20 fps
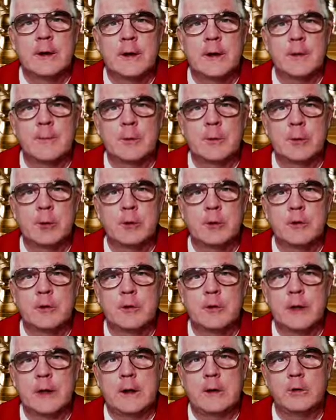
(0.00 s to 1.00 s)
I'm Coach
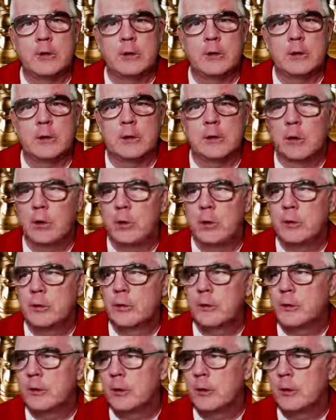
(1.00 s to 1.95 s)
Daniel, your host,